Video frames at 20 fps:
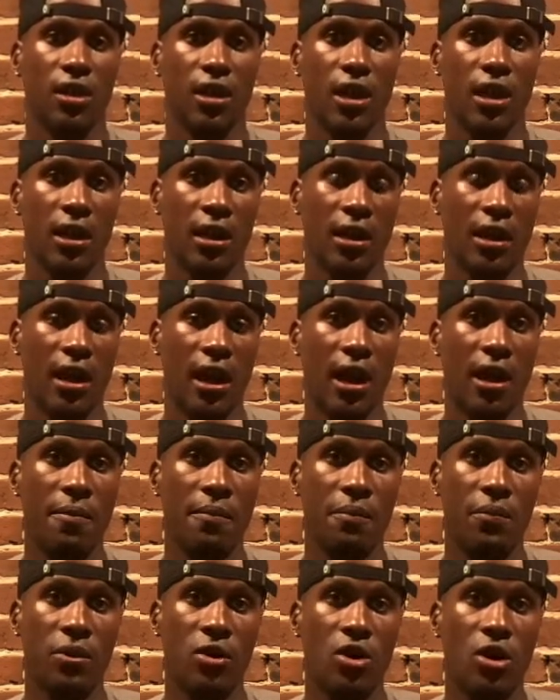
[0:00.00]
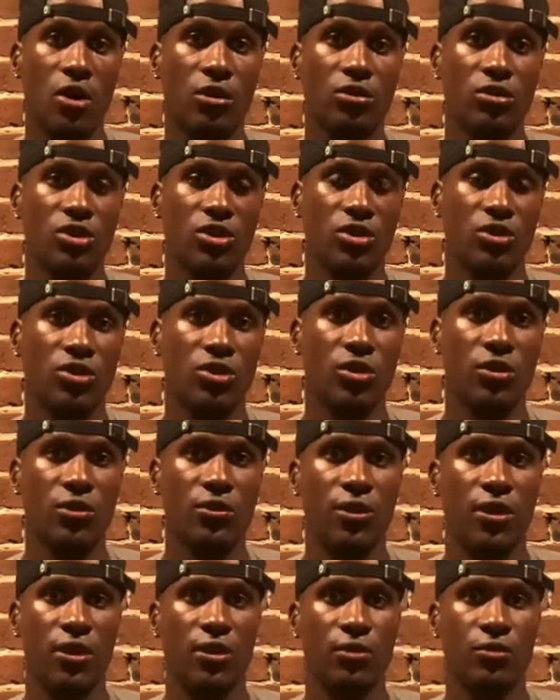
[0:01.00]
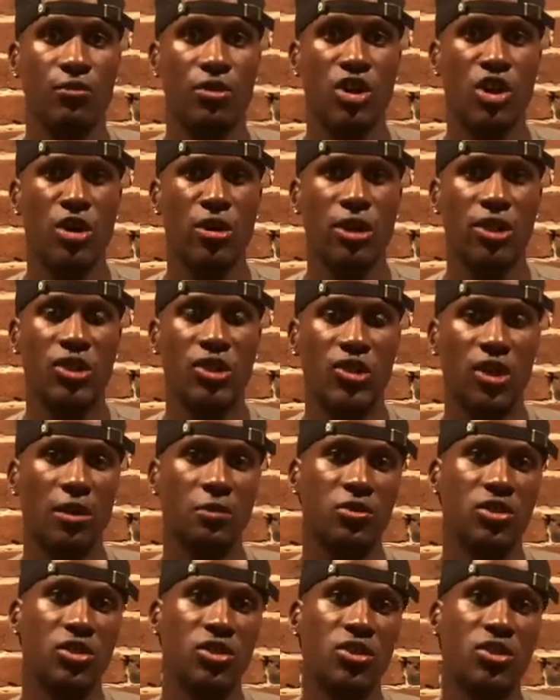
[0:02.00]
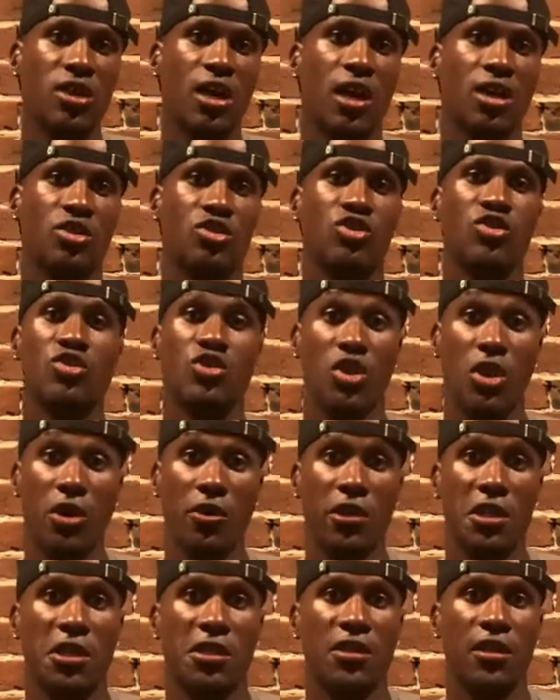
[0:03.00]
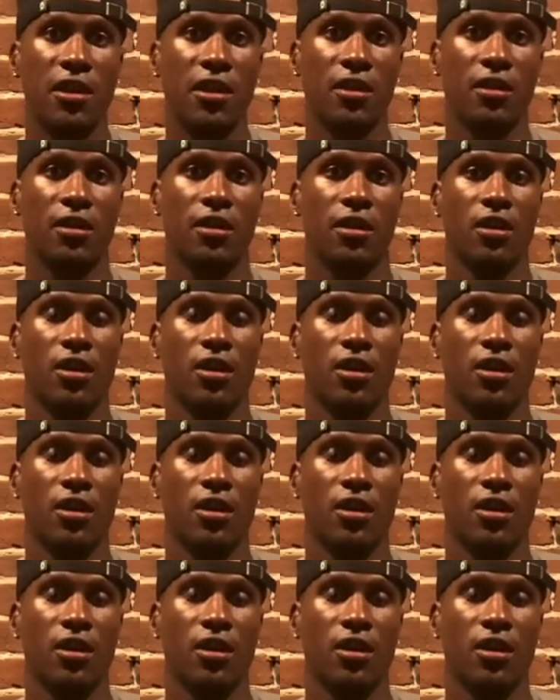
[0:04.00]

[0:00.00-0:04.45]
And I'm going to do it with no assumptions that you know anything.